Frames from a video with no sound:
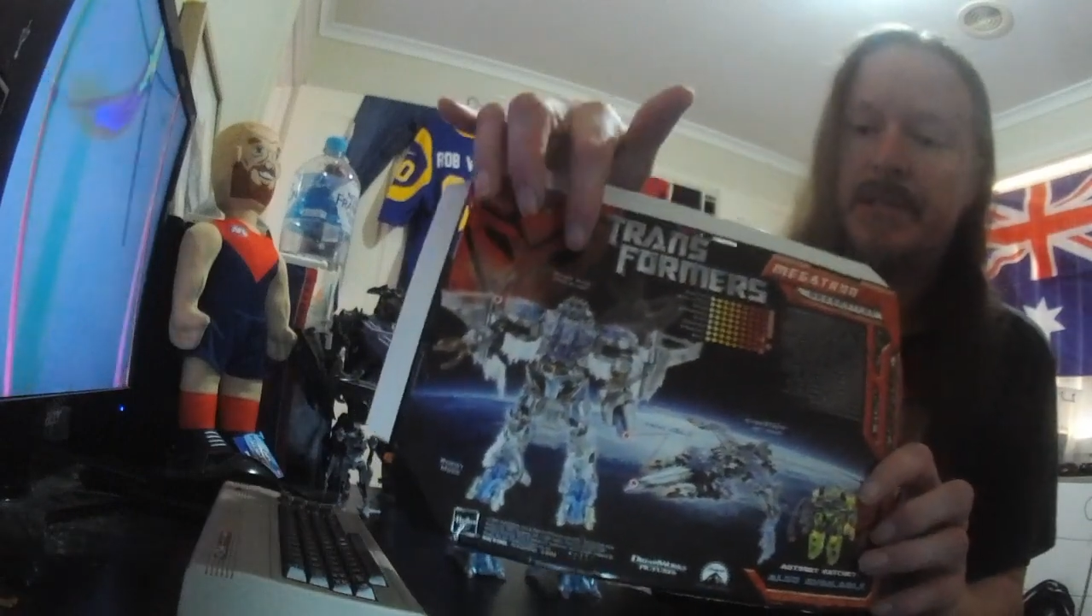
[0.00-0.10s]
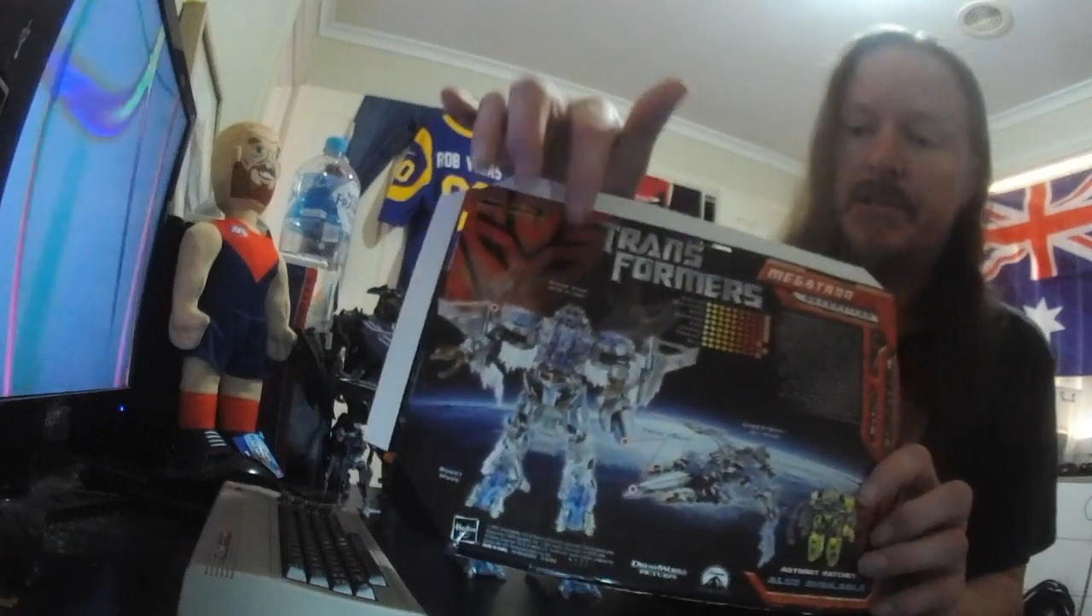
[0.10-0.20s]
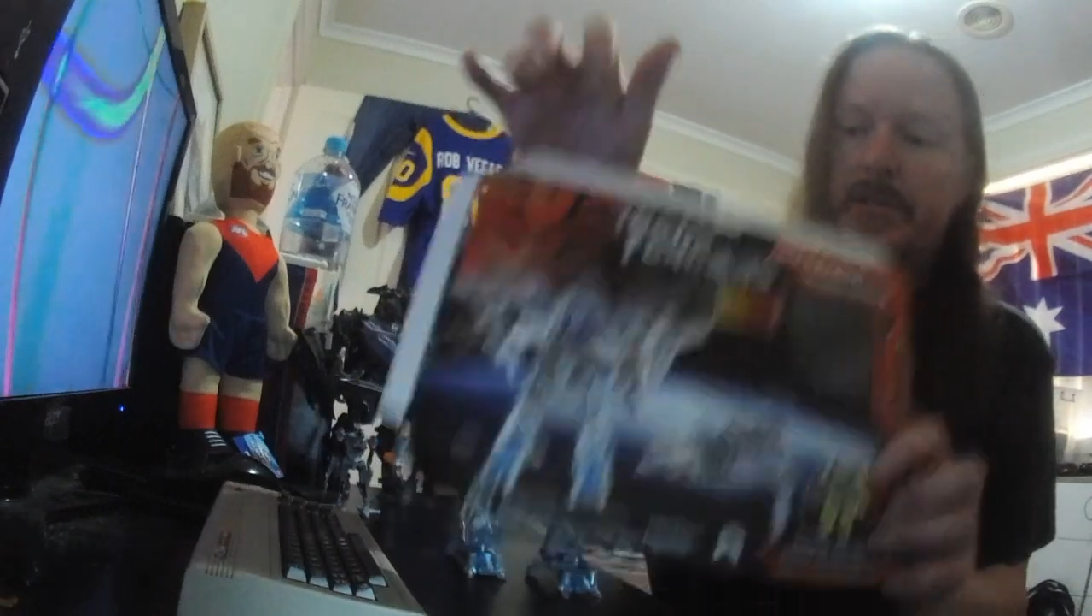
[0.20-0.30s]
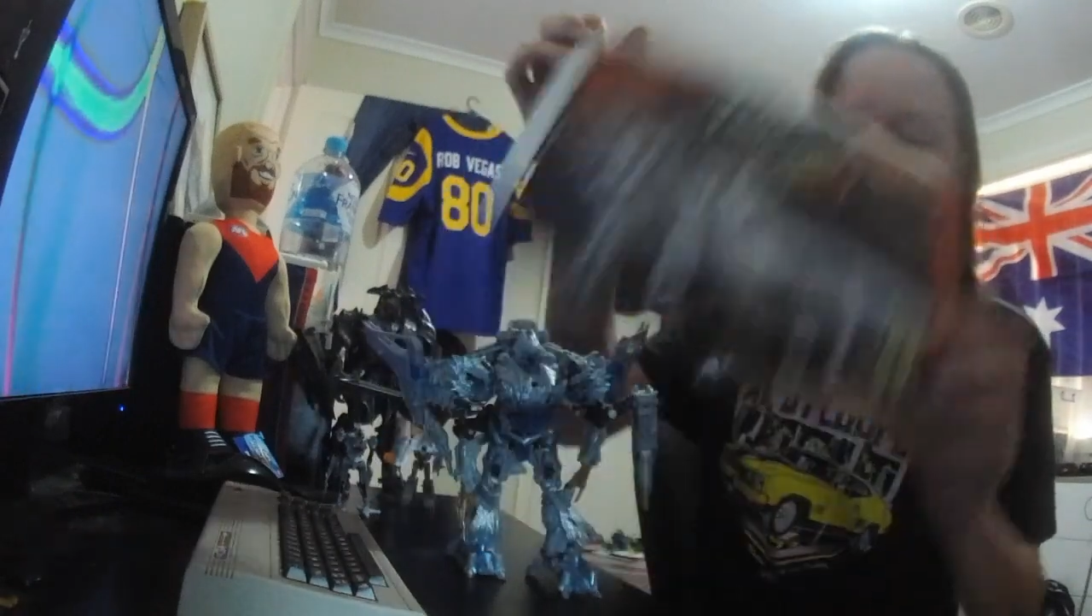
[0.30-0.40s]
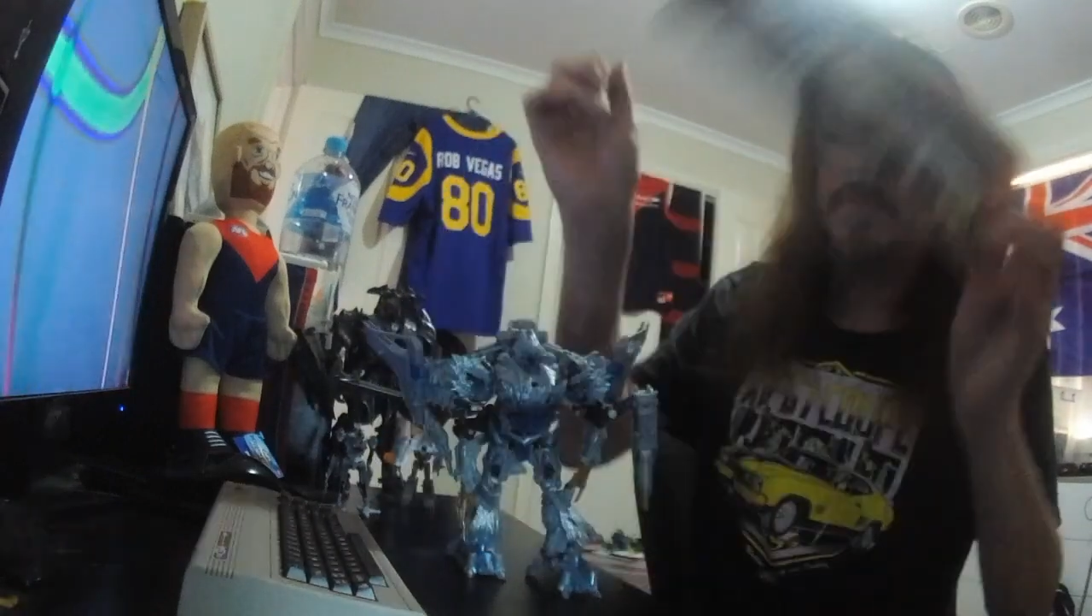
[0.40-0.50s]

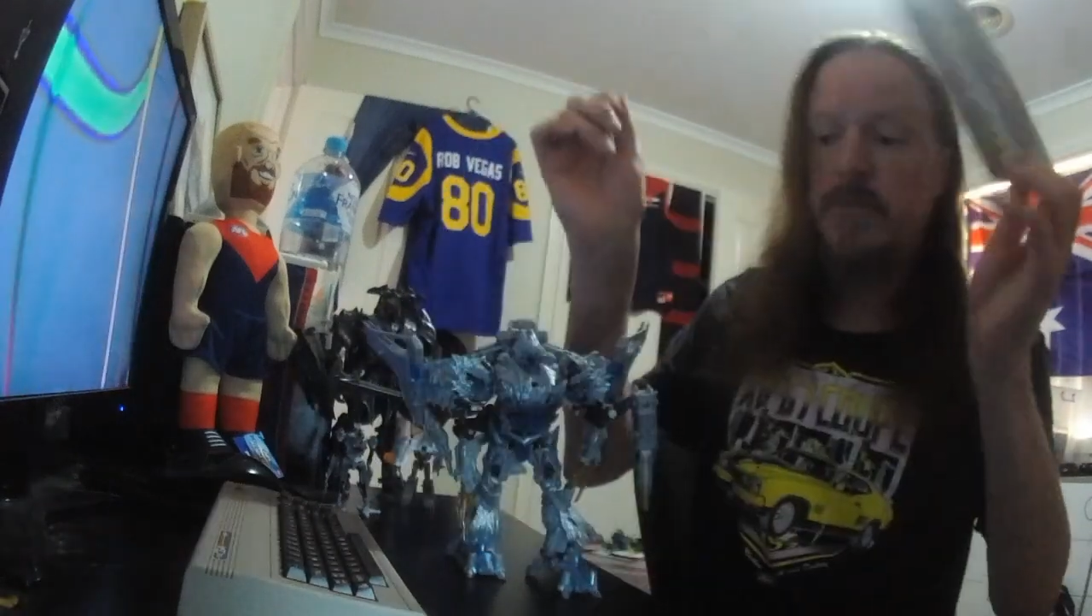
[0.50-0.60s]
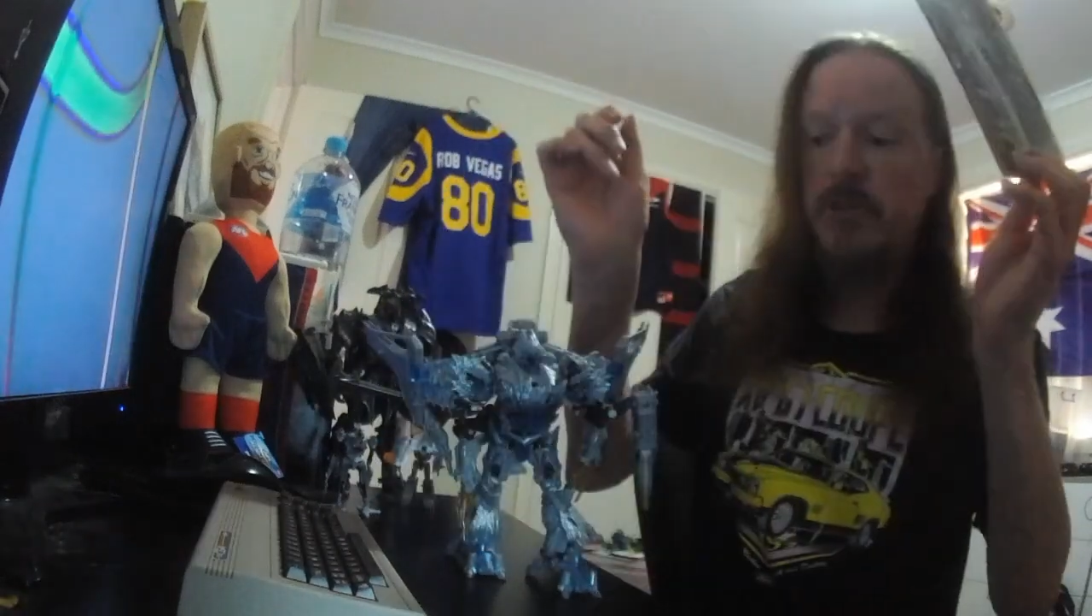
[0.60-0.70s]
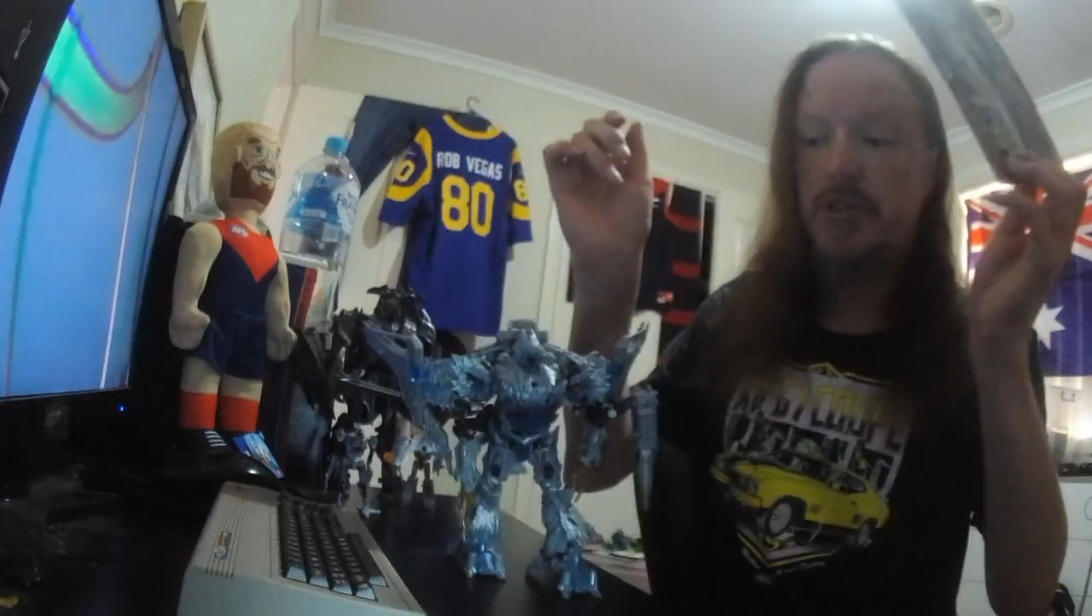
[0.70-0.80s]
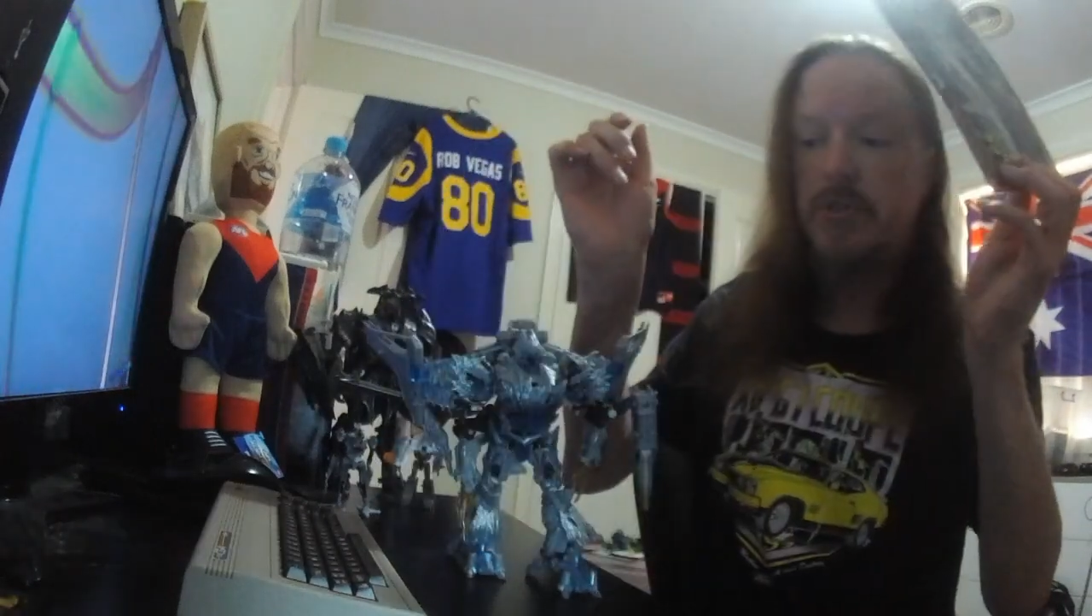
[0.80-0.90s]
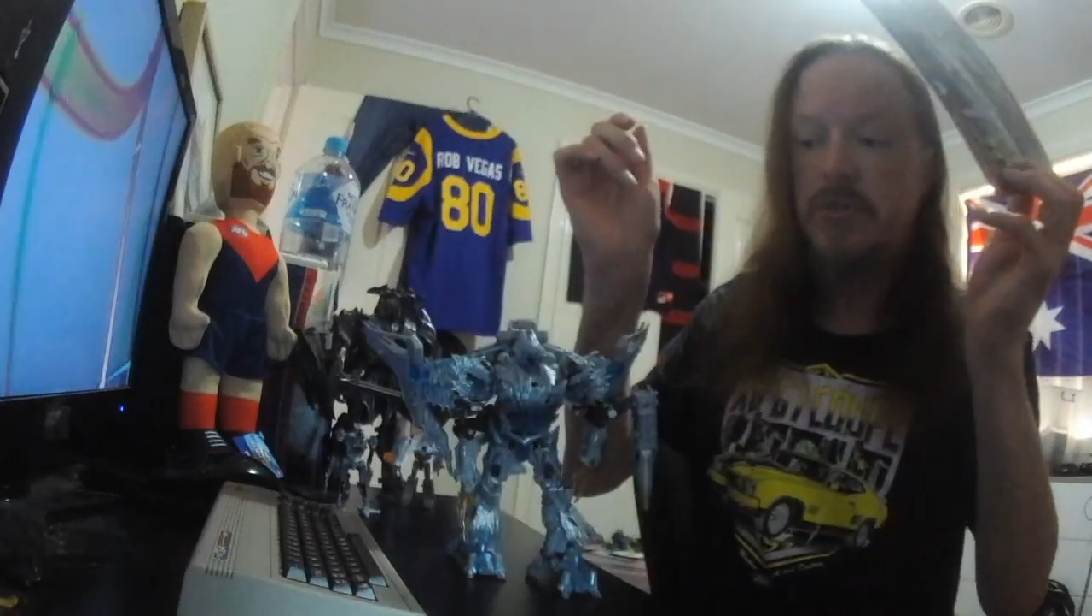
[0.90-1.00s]
so
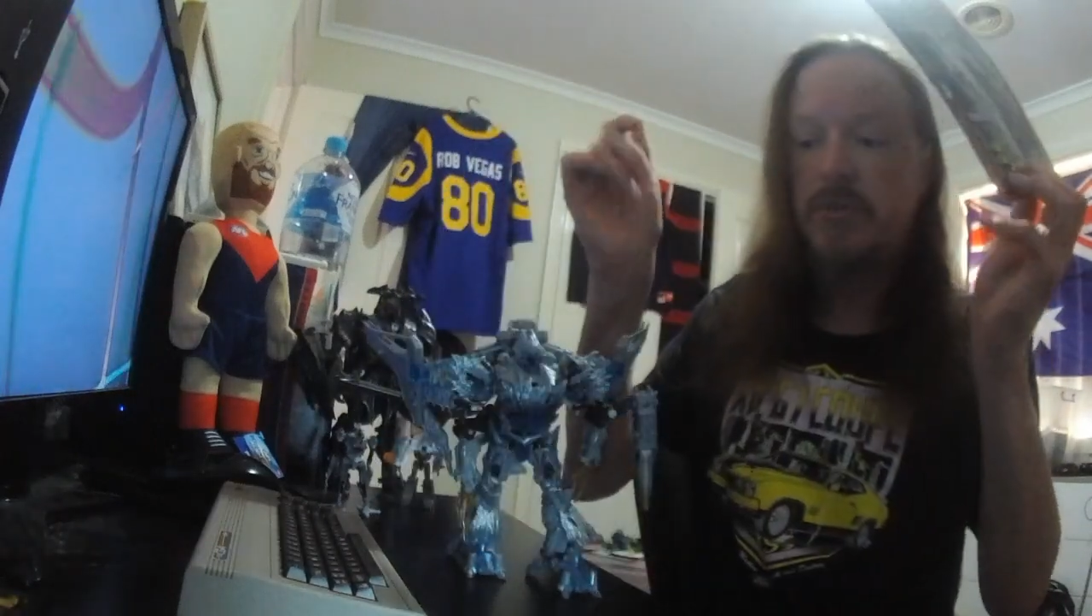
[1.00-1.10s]
whoosh,